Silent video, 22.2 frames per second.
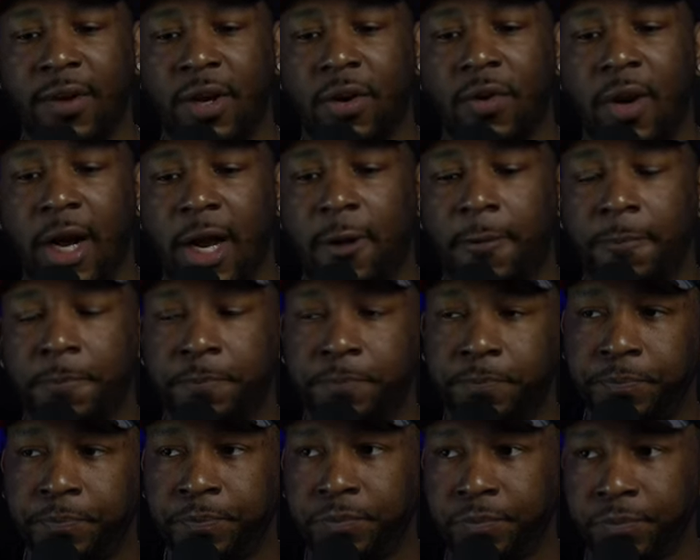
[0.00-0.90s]
Figure
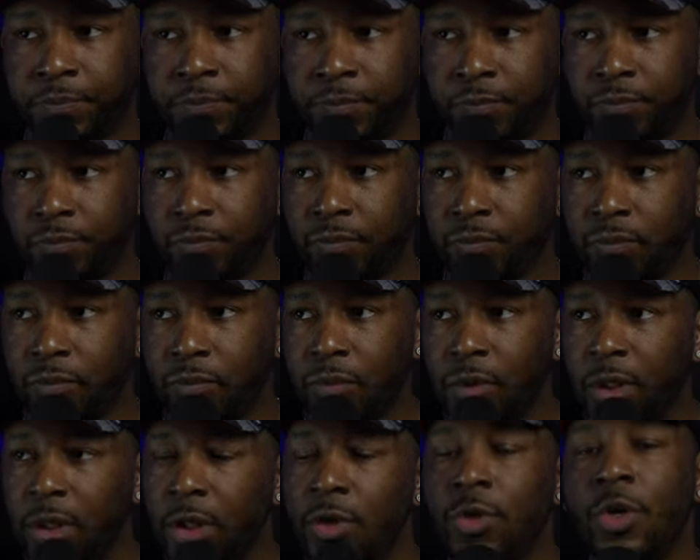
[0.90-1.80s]
out,
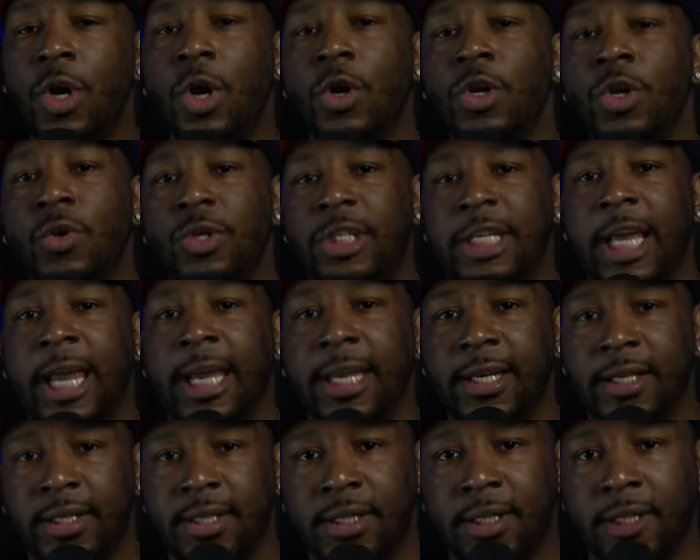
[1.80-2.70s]
you know, your
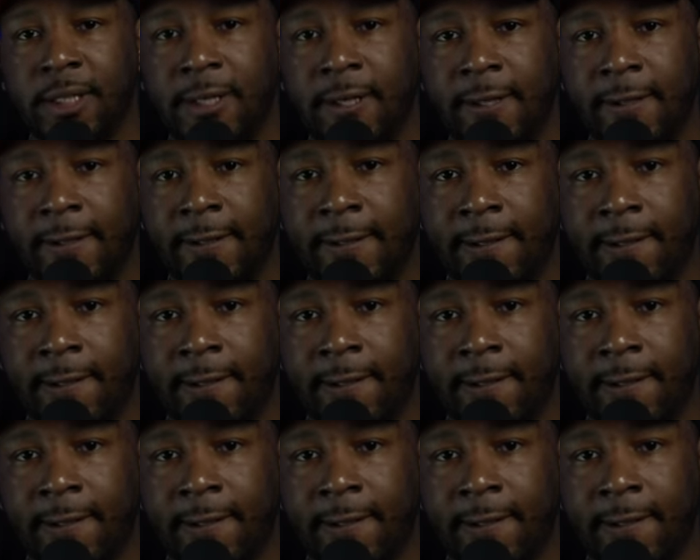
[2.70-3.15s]
tastes